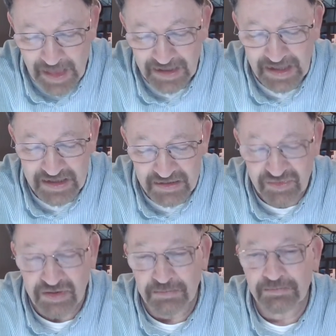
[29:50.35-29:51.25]
and that
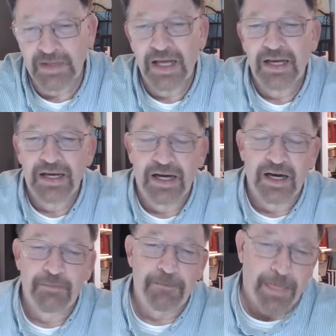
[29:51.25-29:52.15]
comes from
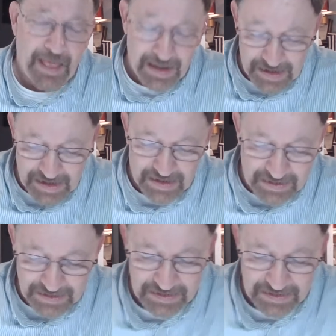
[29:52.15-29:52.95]
um, uh,